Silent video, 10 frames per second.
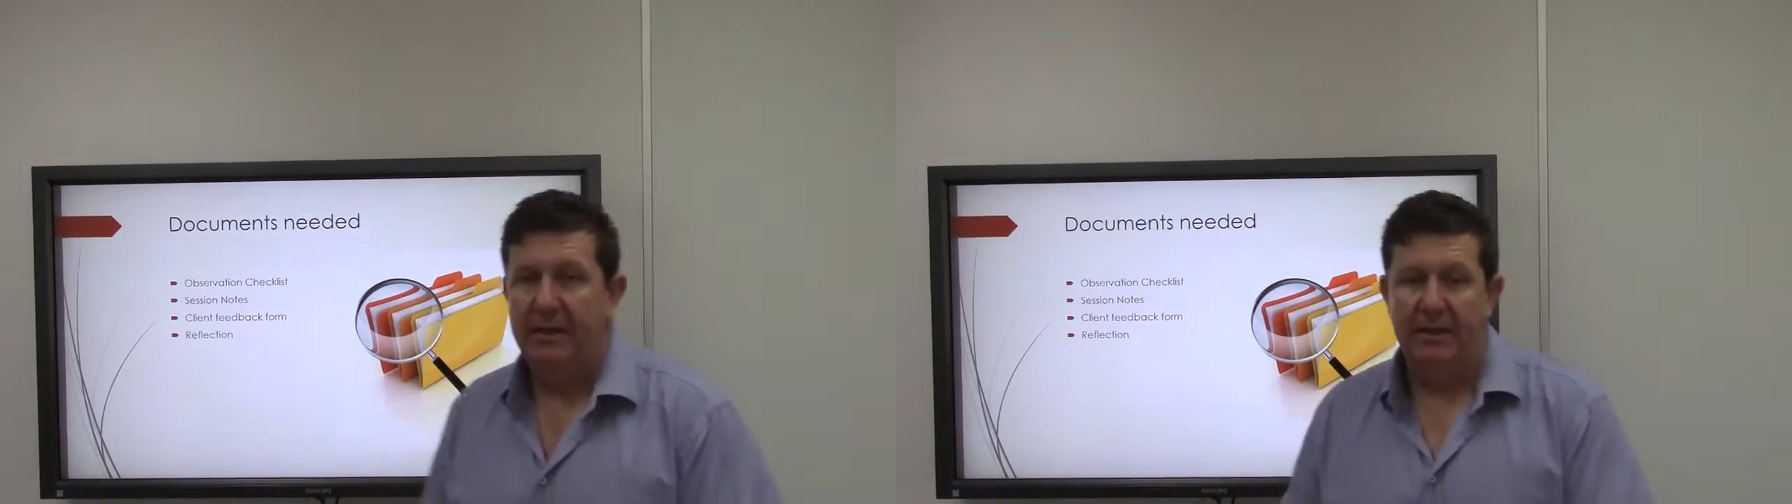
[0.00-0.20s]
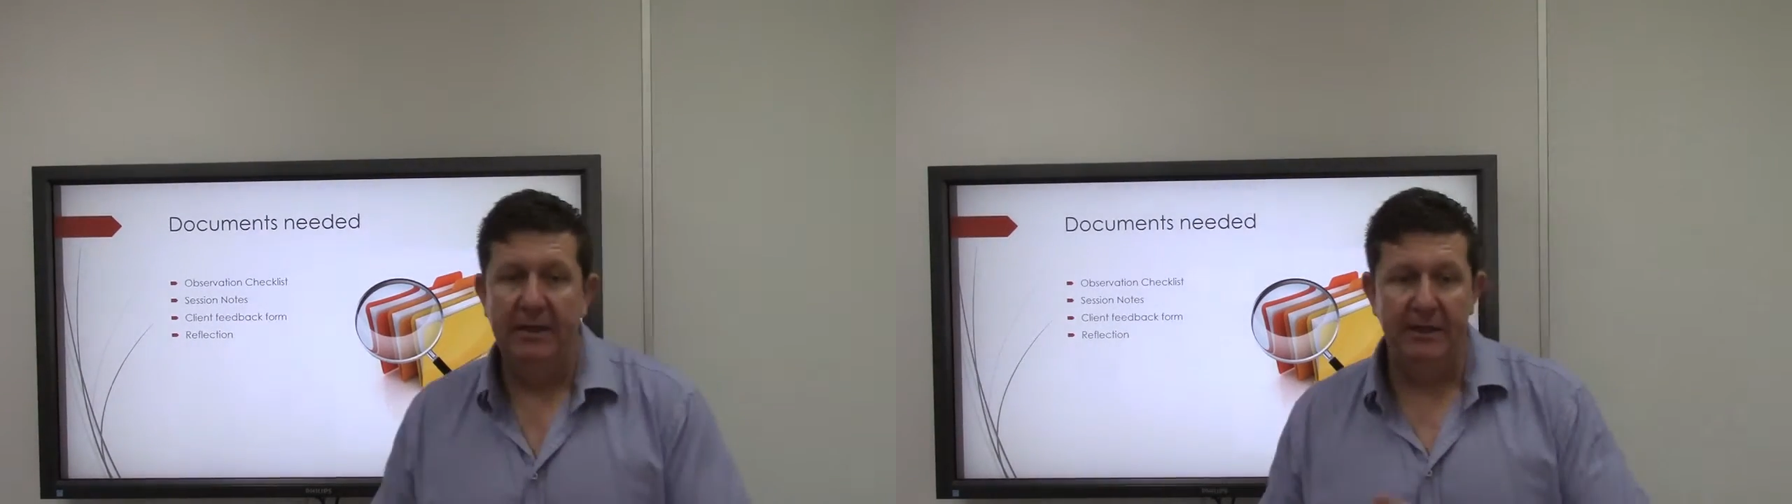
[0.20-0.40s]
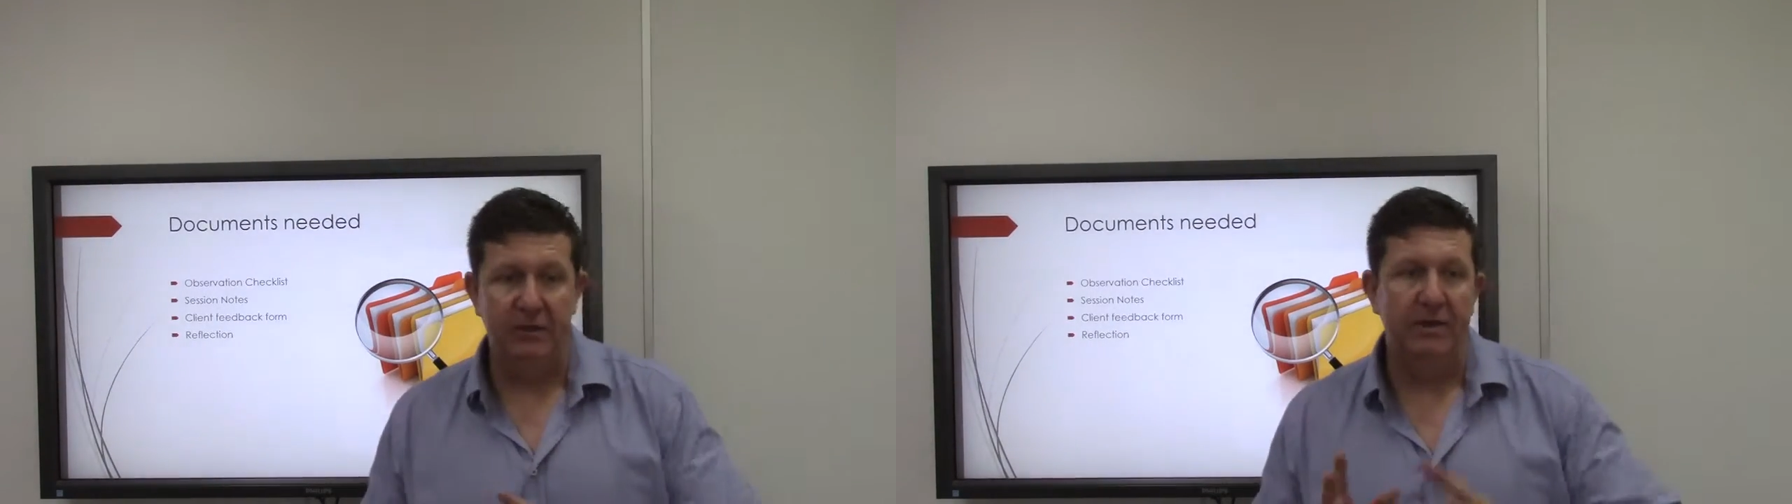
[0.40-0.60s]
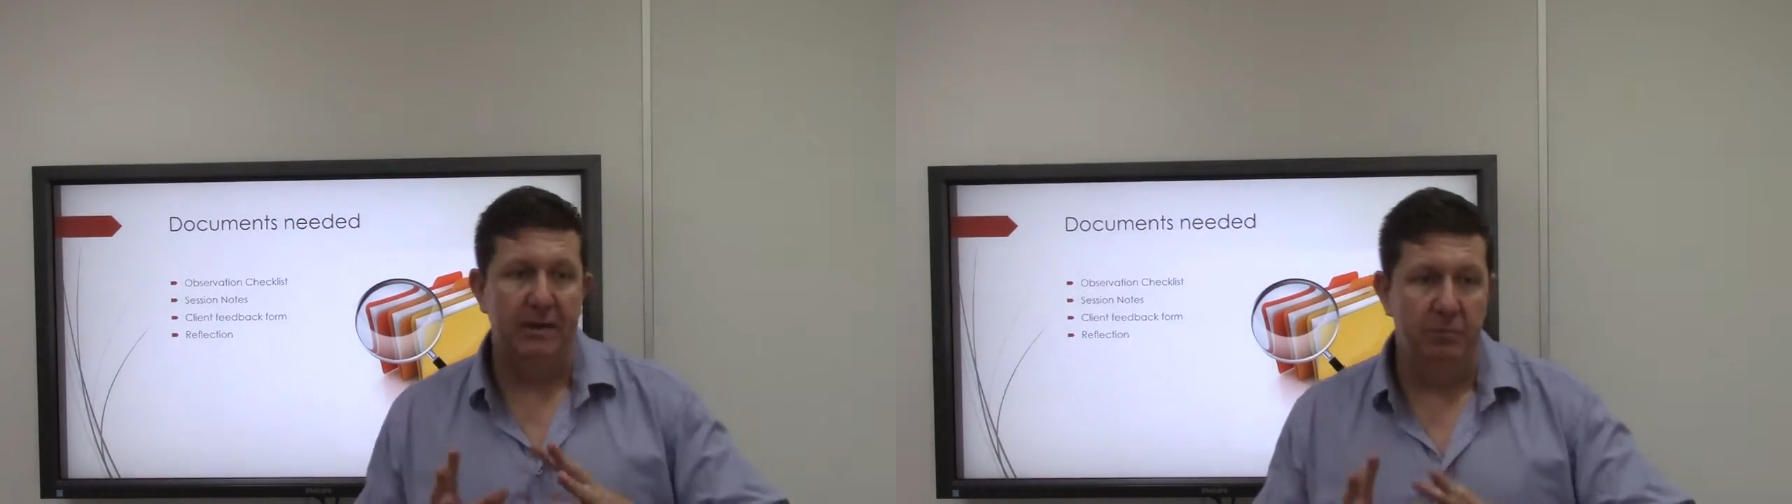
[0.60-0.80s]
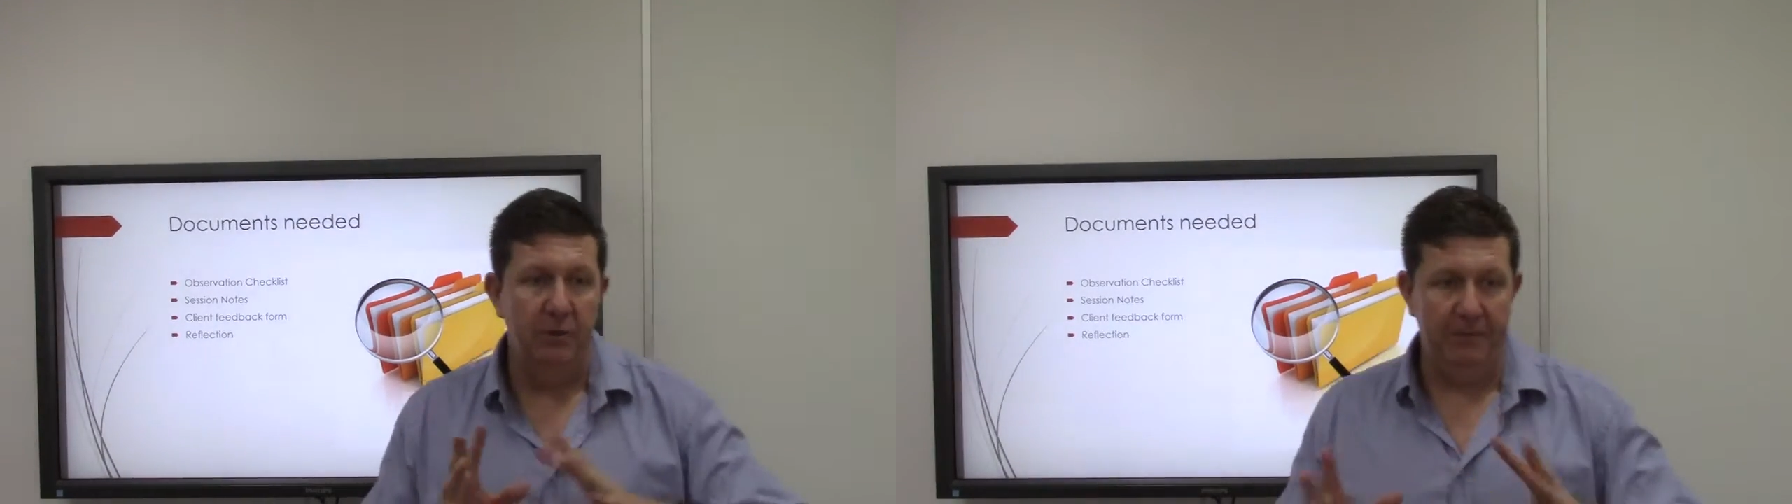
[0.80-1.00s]
need to
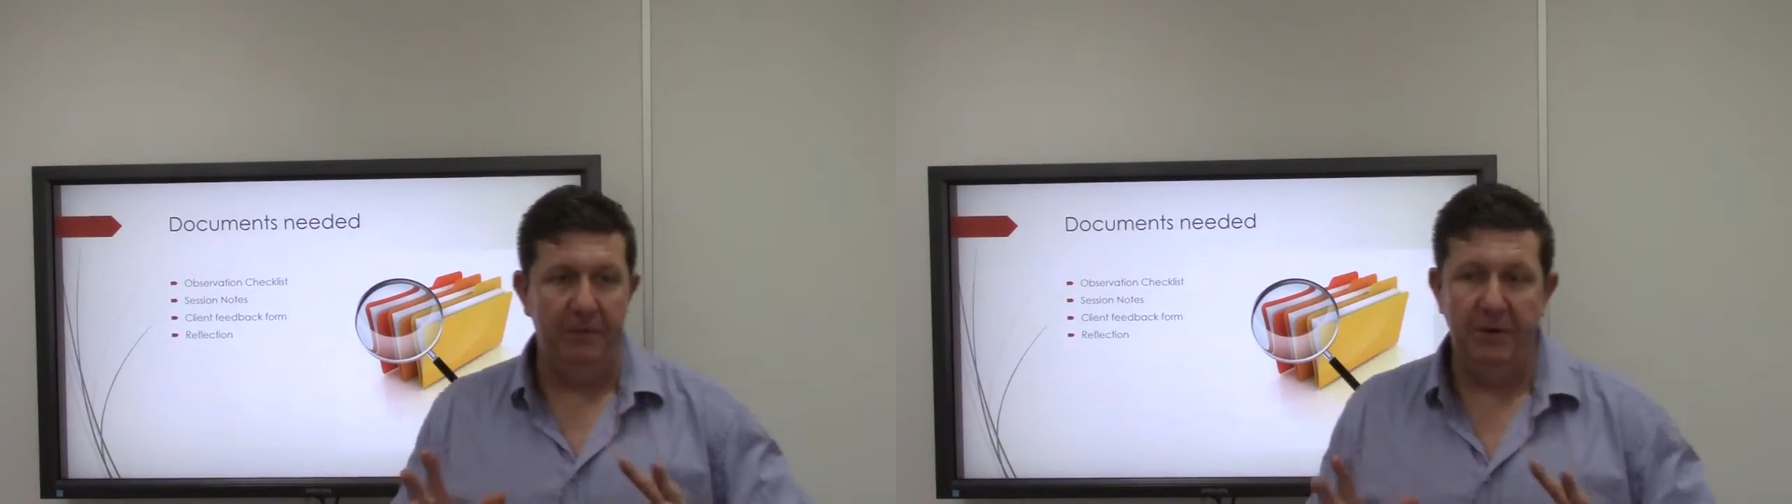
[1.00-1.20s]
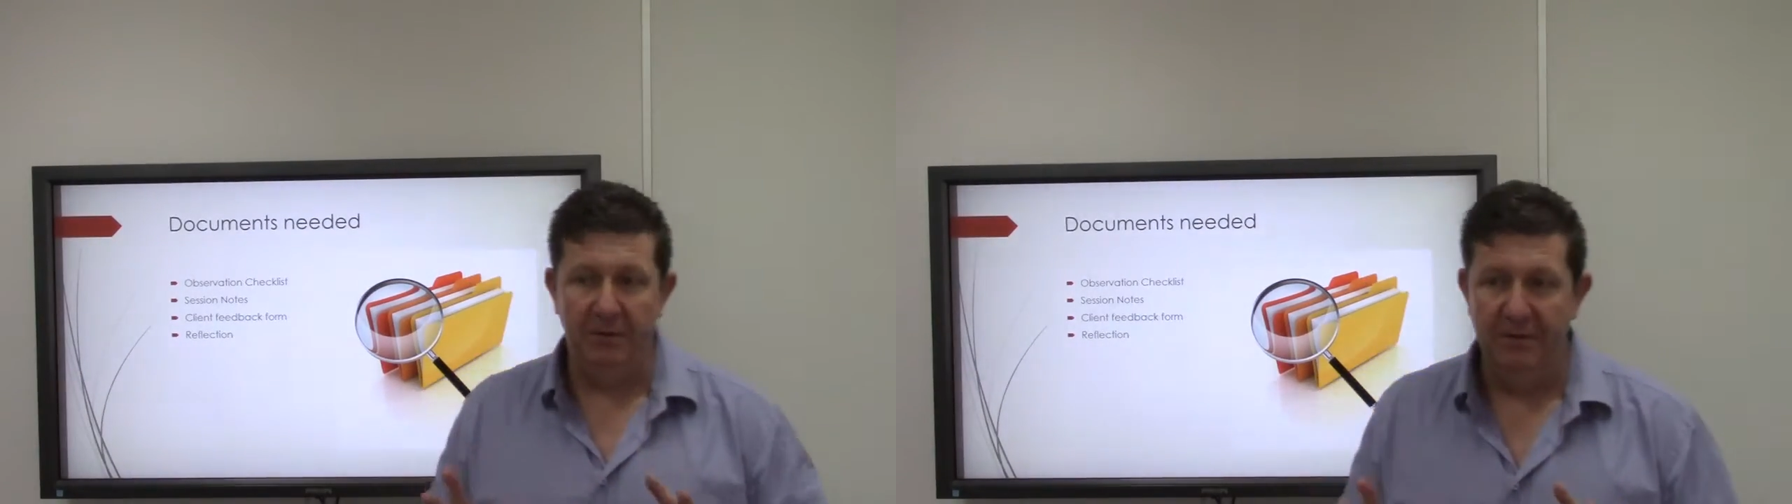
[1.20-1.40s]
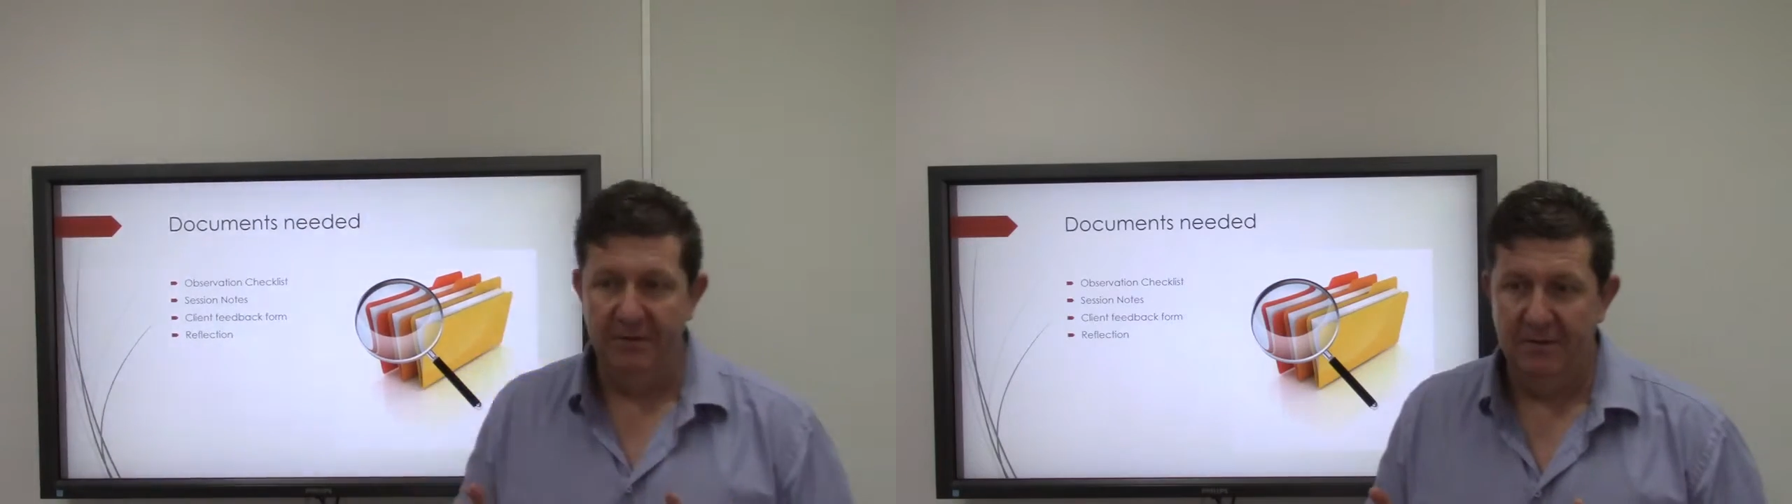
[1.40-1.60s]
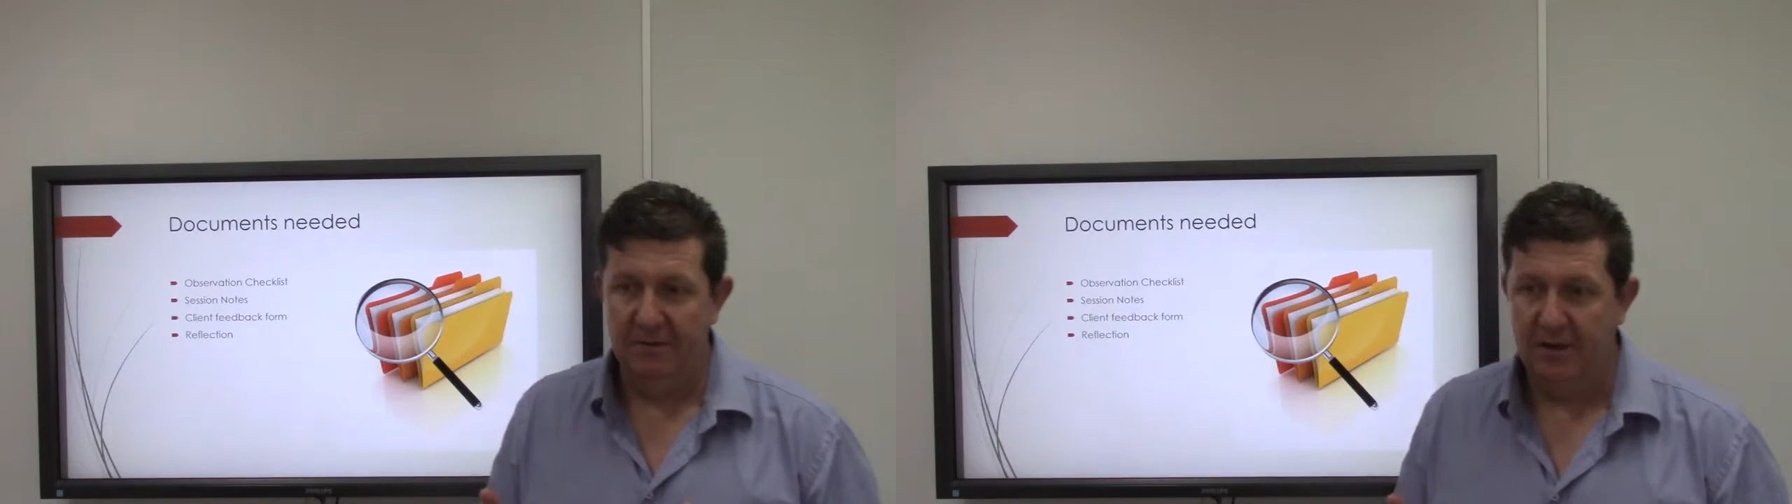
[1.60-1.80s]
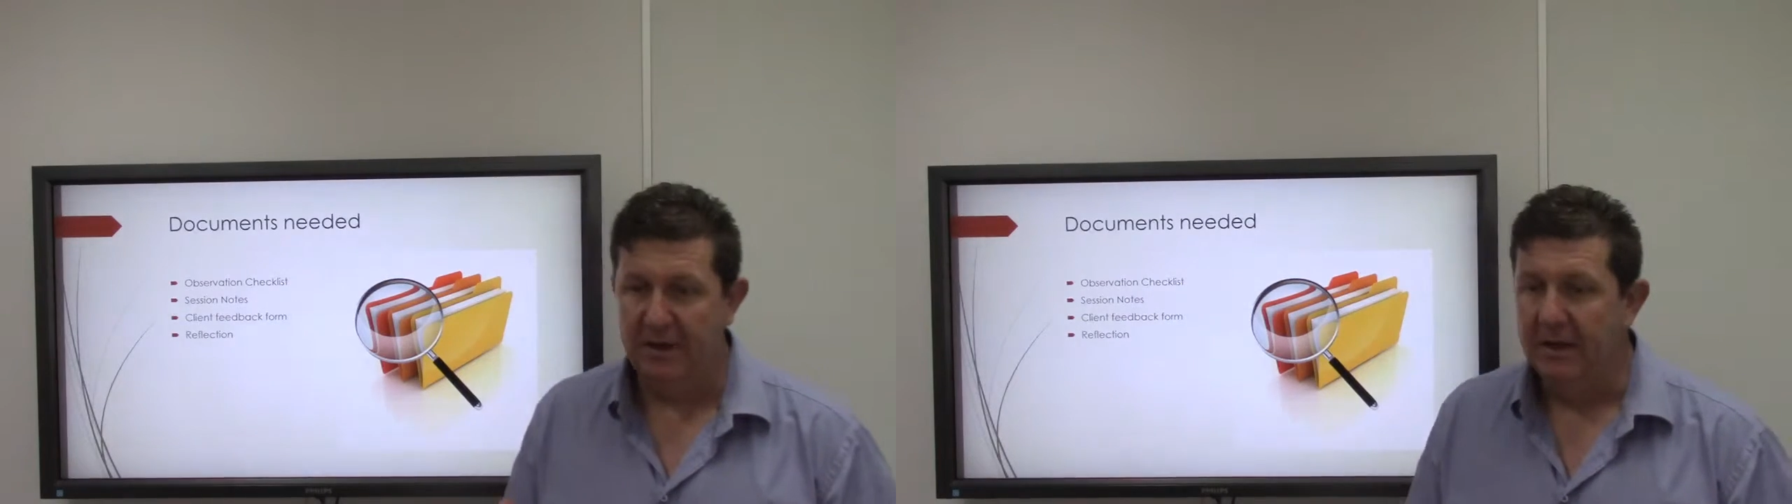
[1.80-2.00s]
come with you,
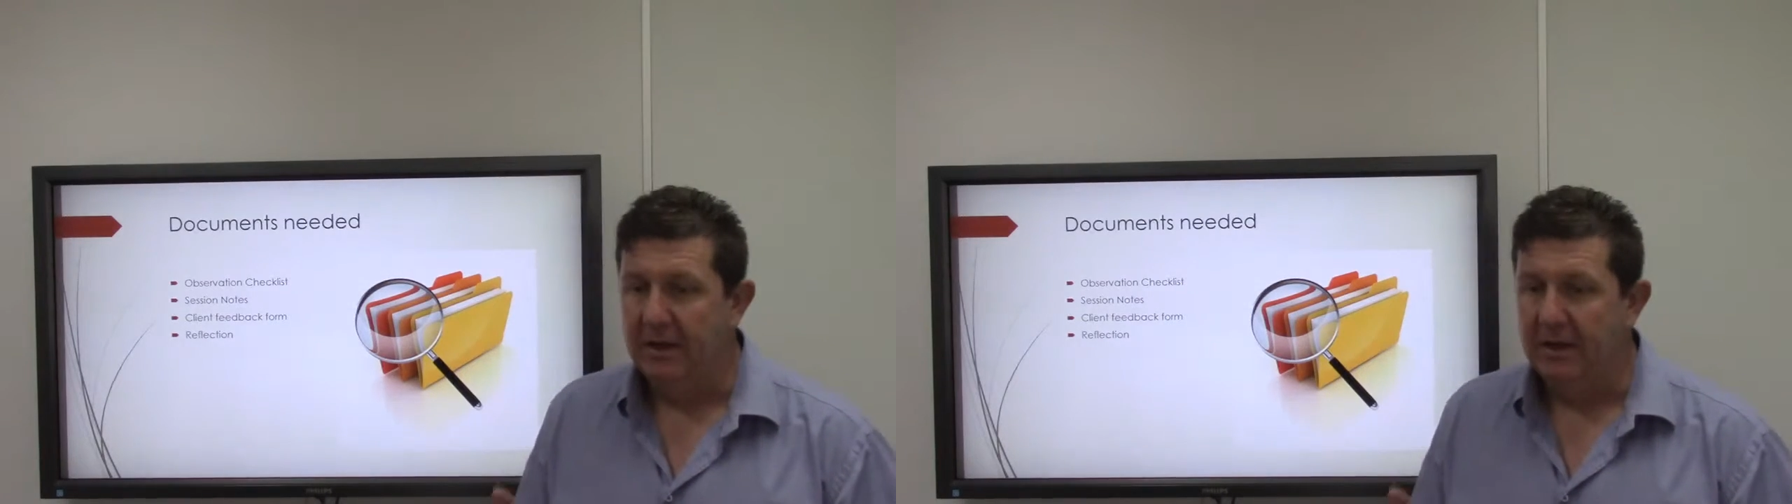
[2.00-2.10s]
right?